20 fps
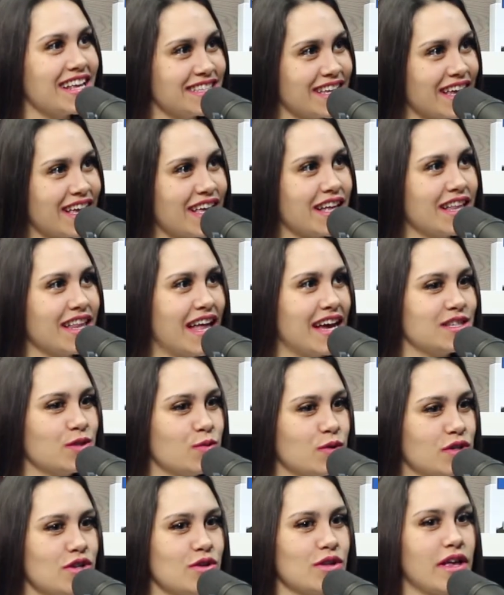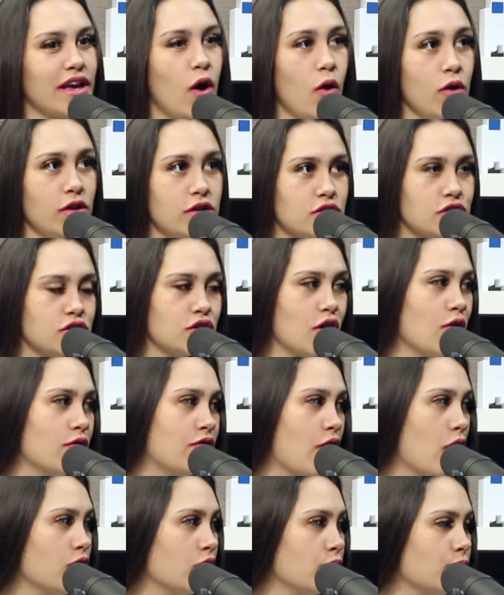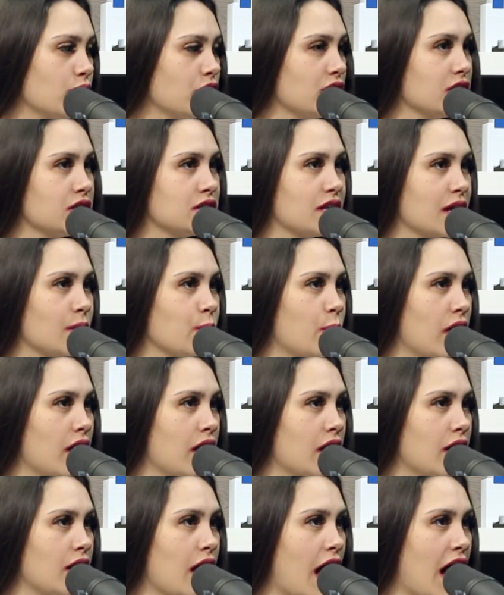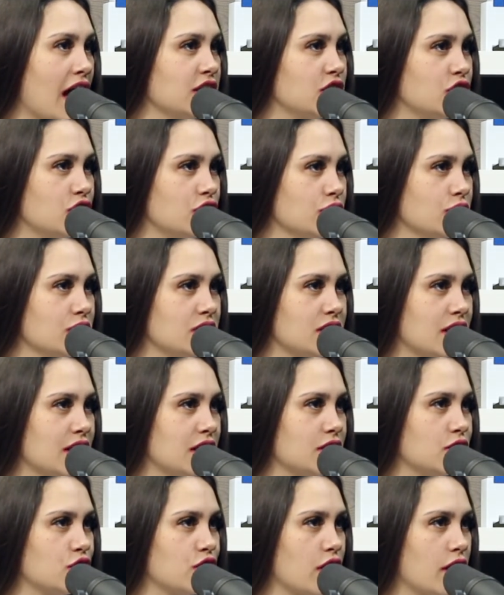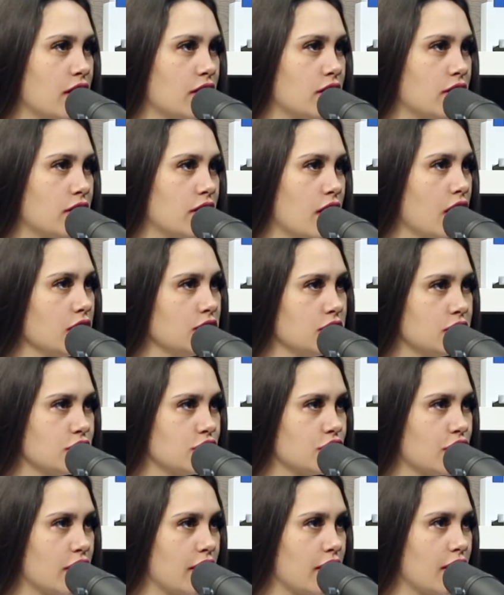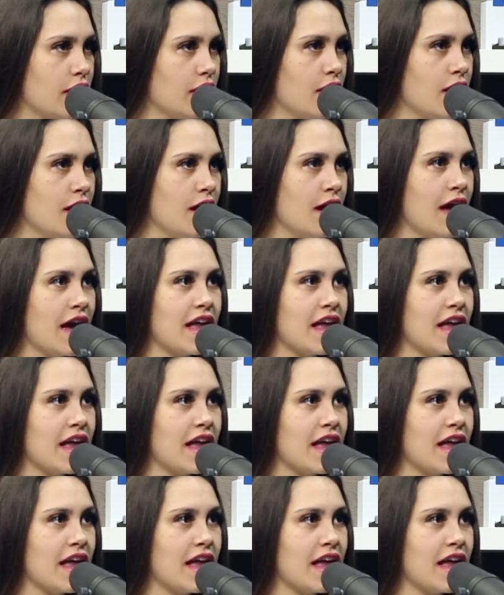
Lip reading: it's like a glass window, like, oh, you're so vulnerable. And it's like, but I choose to hit share or not to share. Yeah.